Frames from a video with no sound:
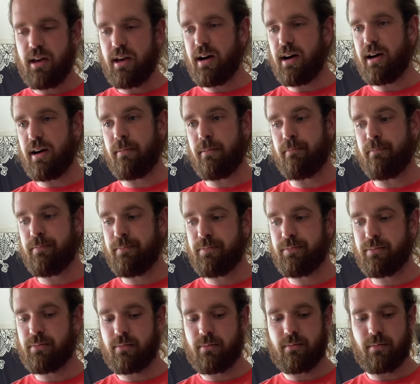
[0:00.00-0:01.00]

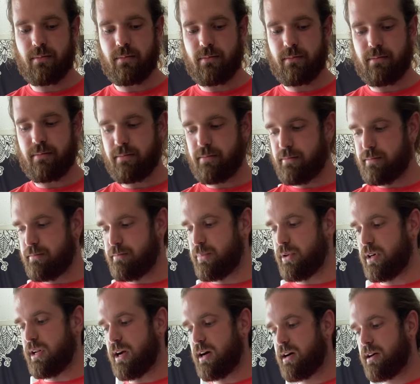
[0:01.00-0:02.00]

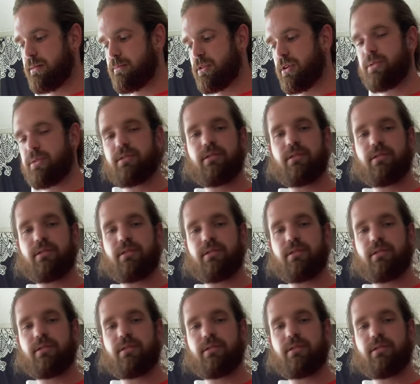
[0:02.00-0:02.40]
But I'm going